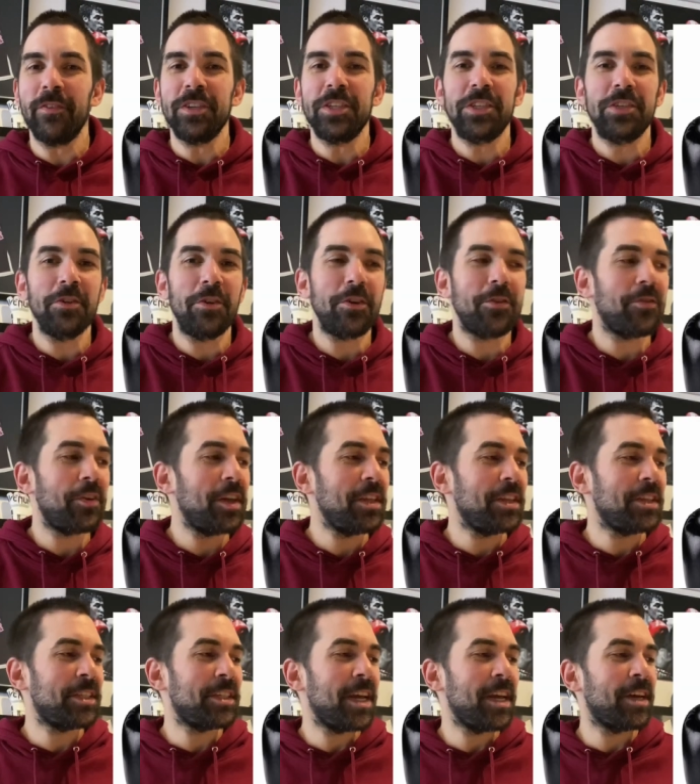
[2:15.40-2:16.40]
in stock right the
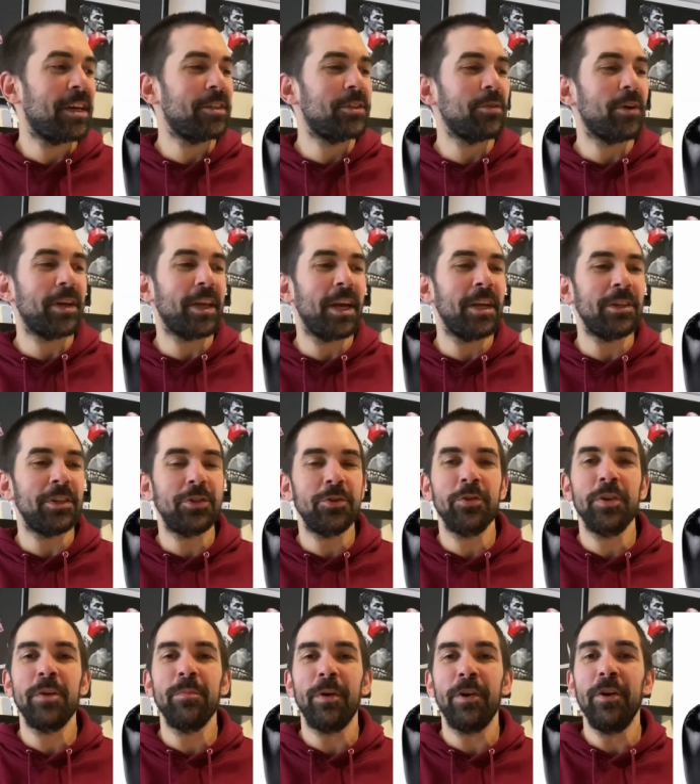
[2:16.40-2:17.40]
second, so I can't show
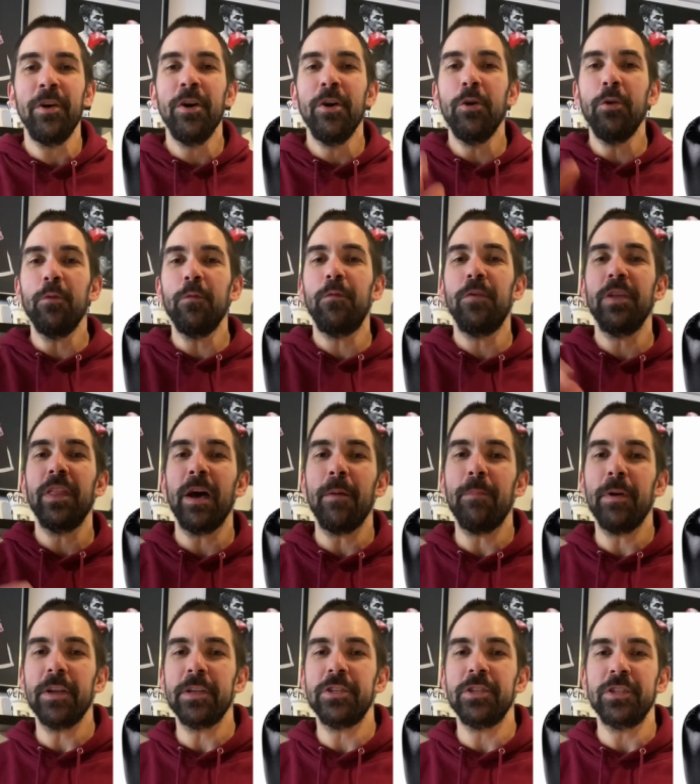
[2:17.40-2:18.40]
you, but hopefully that
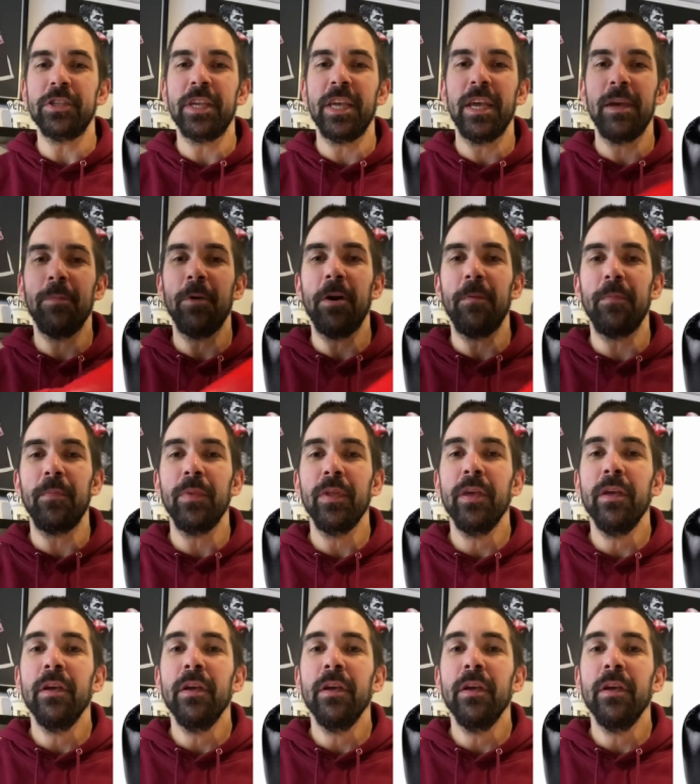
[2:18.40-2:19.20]
pictures came up.